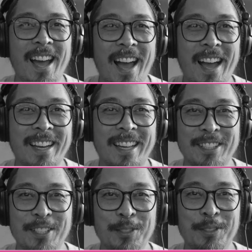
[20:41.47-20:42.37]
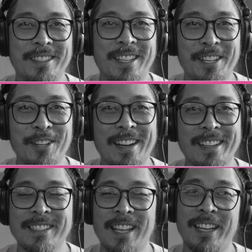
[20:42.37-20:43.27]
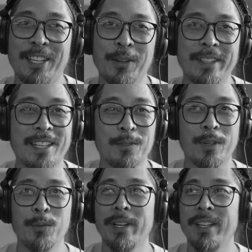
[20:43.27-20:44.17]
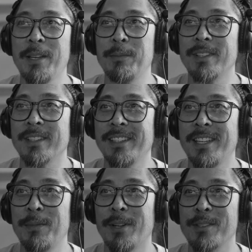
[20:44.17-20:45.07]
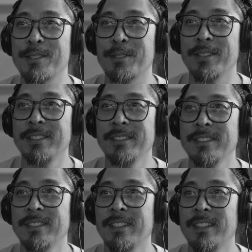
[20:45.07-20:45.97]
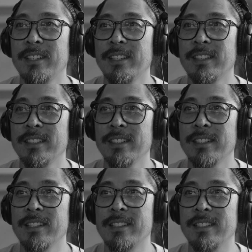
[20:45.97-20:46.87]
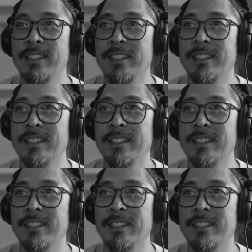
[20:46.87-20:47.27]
I got it to do the ticker at least. Hey, you know what? That's one way to keep it on screen. Let's see.